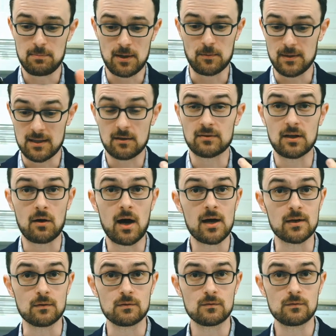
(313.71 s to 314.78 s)
by the way, there
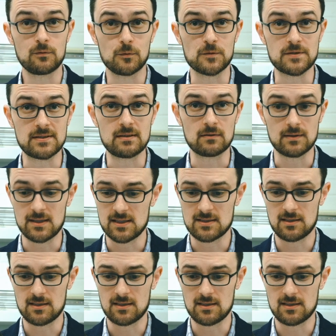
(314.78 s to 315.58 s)
aren't 4 series.